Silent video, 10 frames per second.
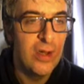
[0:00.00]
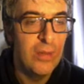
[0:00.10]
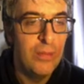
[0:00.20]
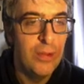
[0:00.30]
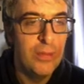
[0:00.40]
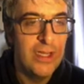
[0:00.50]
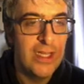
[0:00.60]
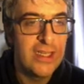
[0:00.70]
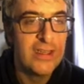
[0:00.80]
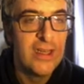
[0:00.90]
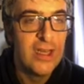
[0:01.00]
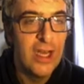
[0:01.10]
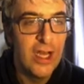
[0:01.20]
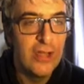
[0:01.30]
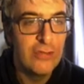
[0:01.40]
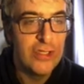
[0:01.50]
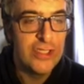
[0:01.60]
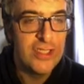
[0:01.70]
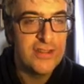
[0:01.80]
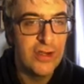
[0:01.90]
public and
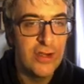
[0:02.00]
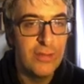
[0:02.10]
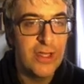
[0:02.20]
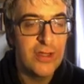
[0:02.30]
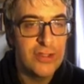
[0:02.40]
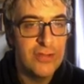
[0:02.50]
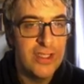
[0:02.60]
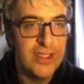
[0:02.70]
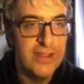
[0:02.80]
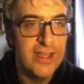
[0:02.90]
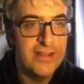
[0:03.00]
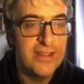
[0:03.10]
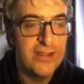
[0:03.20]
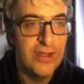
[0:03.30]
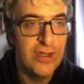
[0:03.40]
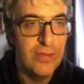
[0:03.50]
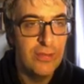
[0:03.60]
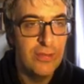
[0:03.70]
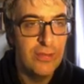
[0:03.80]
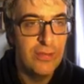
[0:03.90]
registered because we did that in the
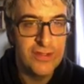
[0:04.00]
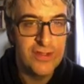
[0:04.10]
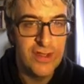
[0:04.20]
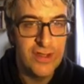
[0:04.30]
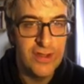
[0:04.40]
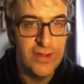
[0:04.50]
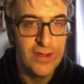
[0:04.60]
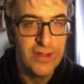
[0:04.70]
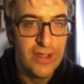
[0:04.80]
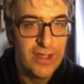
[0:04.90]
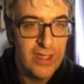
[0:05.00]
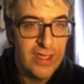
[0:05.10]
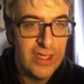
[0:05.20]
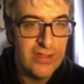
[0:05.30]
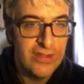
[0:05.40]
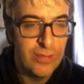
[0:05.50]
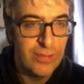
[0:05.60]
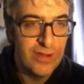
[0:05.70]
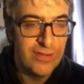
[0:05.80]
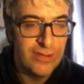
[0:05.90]
previous
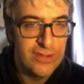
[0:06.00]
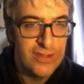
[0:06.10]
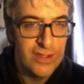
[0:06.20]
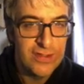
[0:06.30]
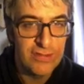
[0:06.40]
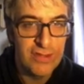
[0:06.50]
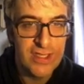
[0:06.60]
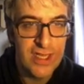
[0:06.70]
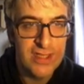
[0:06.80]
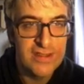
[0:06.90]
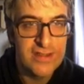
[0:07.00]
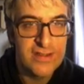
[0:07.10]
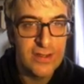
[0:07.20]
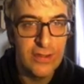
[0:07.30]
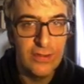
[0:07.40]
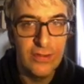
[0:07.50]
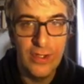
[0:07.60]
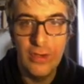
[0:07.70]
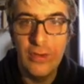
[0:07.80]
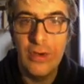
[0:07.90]
screencasts. So
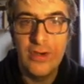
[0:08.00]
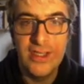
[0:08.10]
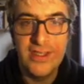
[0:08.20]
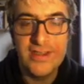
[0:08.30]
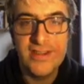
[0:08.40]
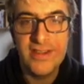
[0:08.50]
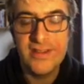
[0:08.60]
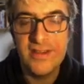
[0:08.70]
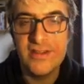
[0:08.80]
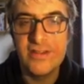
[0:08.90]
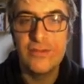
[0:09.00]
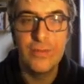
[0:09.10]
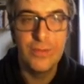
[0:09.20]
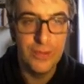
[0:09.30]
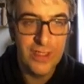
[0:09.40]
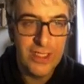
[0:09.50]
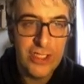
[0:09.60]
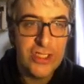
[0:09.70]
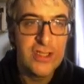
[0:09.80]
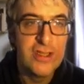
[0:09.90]
now our dataset is
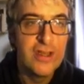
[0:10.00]
republished.